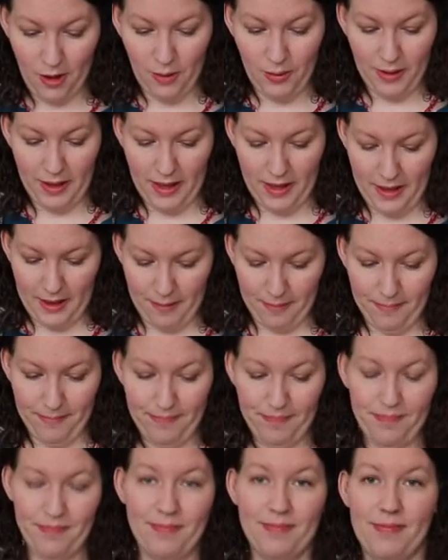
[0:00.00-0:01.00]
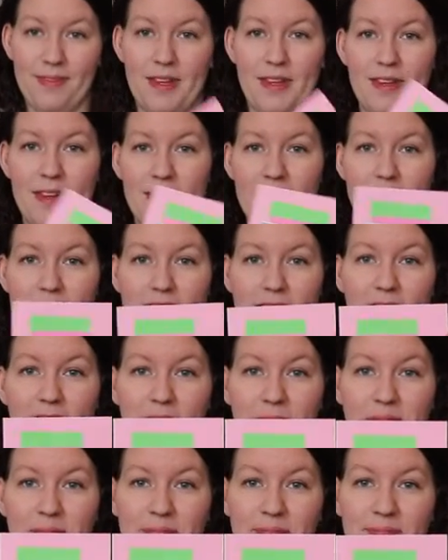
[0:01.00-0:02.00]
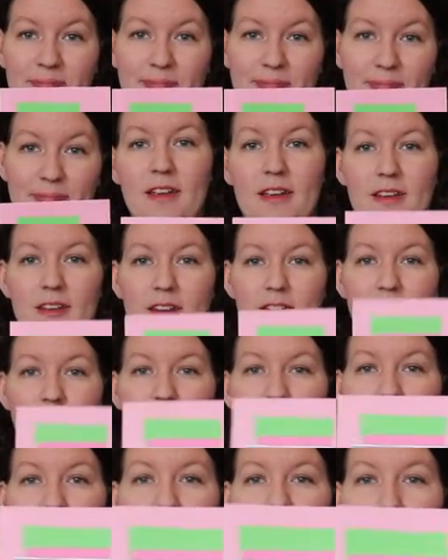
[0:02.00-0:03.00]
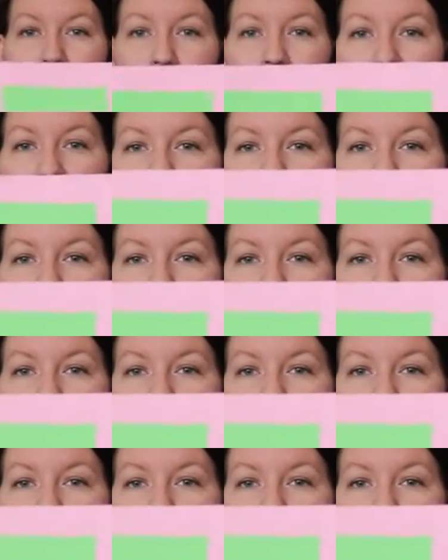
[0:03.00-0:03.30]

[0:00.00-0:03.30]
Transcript: Okay, done. Doesn't look like